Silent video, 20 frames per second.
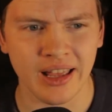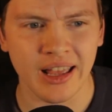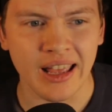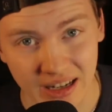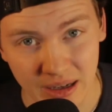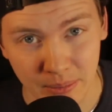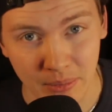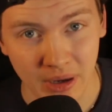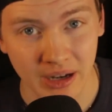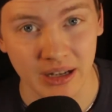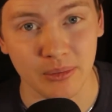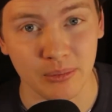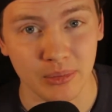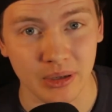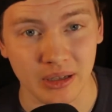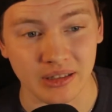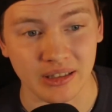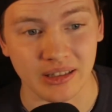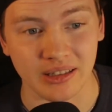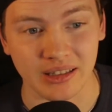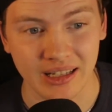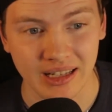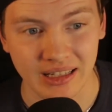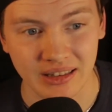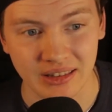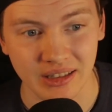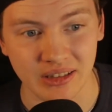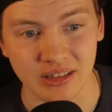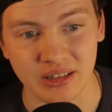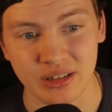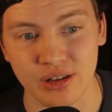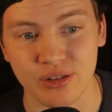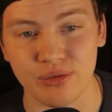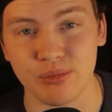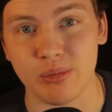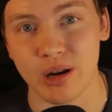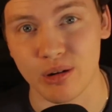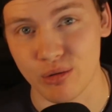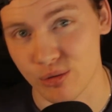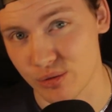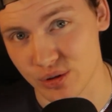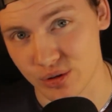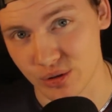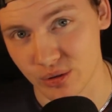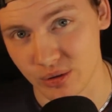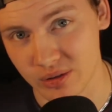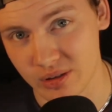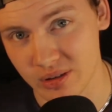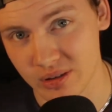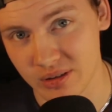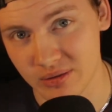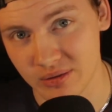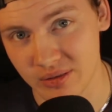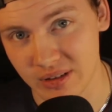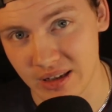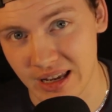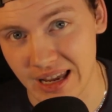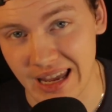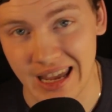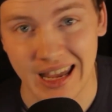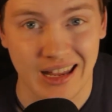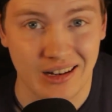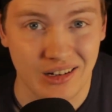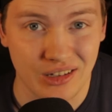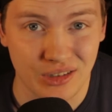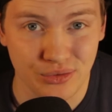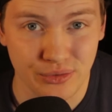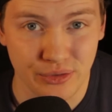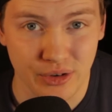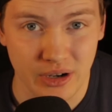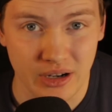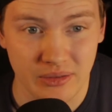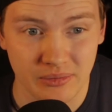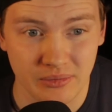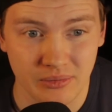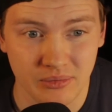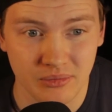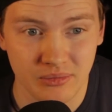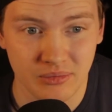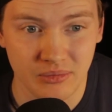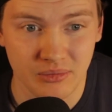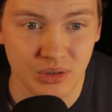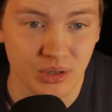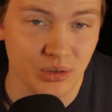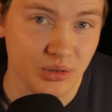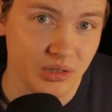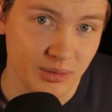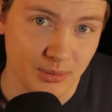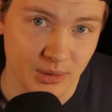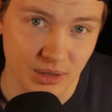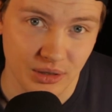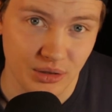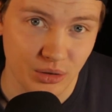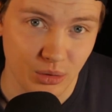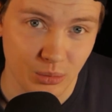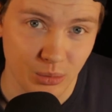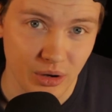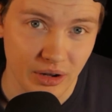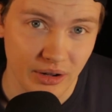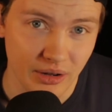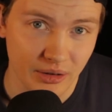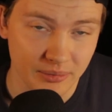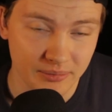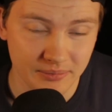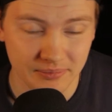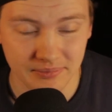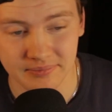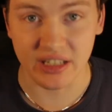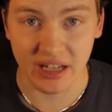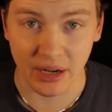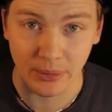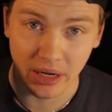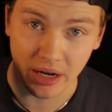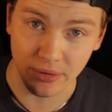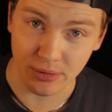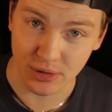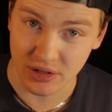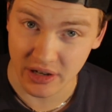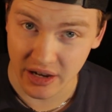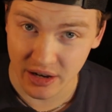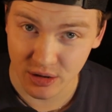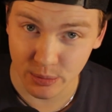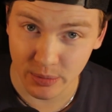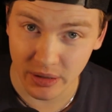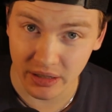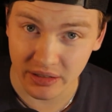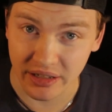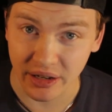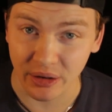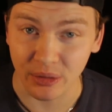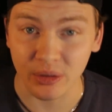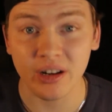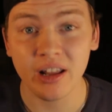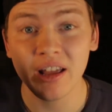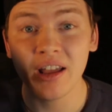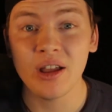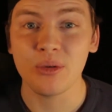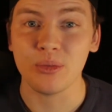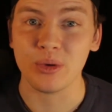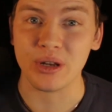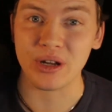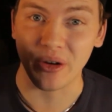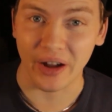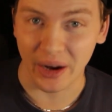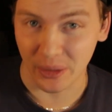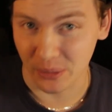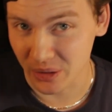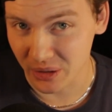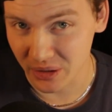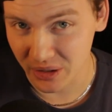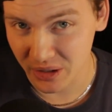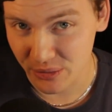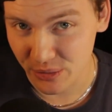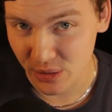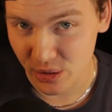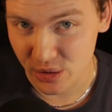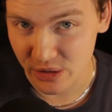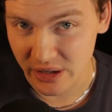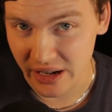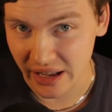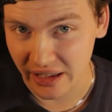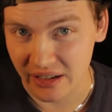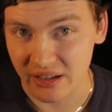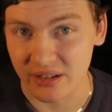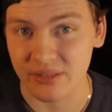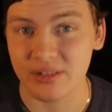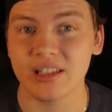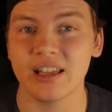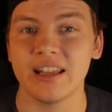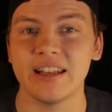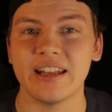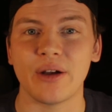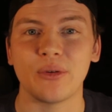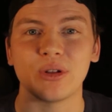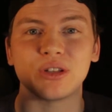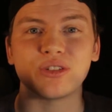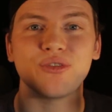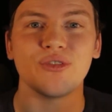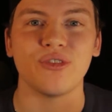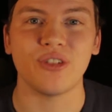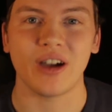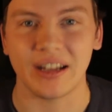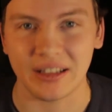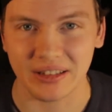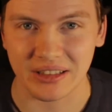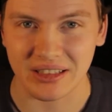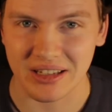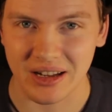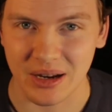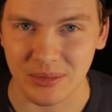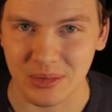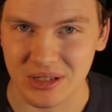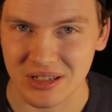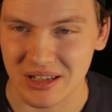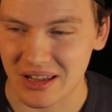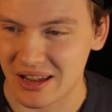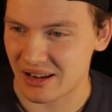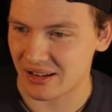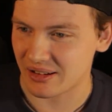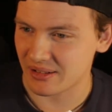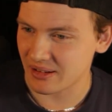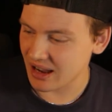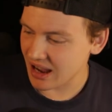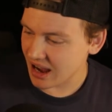And in my opinion, it does give better results, and it's free. So it seems like a no-brainer. So now we have our scanner picked out. We know how we're going to convert our negatives. Now it's finally time to scan.